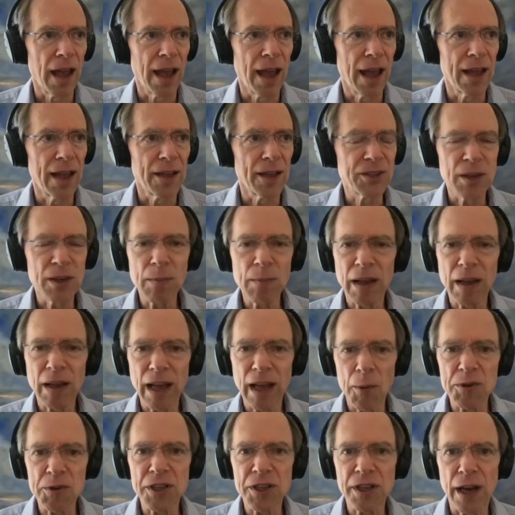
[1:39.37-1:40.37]
it seemed like
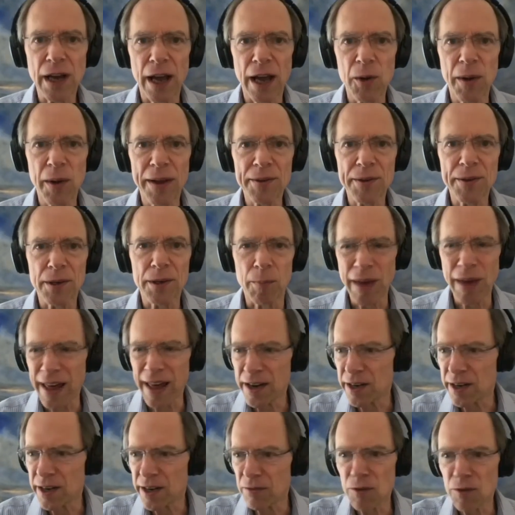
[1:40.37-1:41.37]
I was the guy who ended up
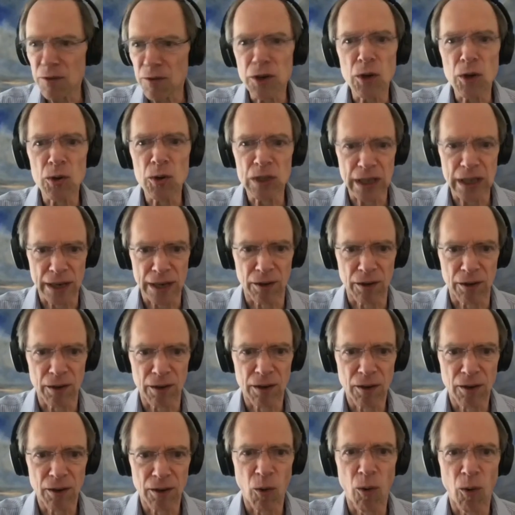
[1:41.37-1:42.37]
editing the newsletter,